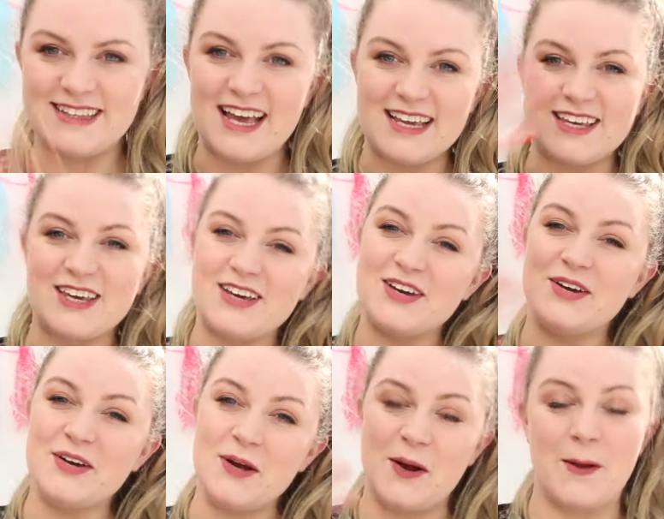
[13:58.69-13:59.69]
Thank
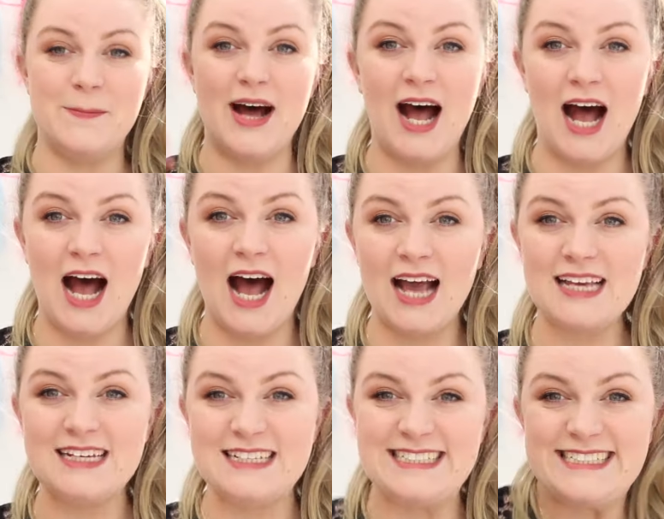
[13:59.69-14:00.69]
you,
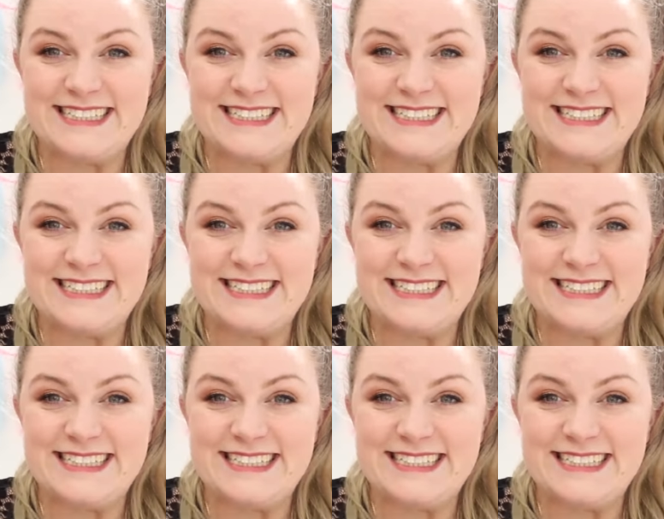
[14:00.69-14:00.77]
bye!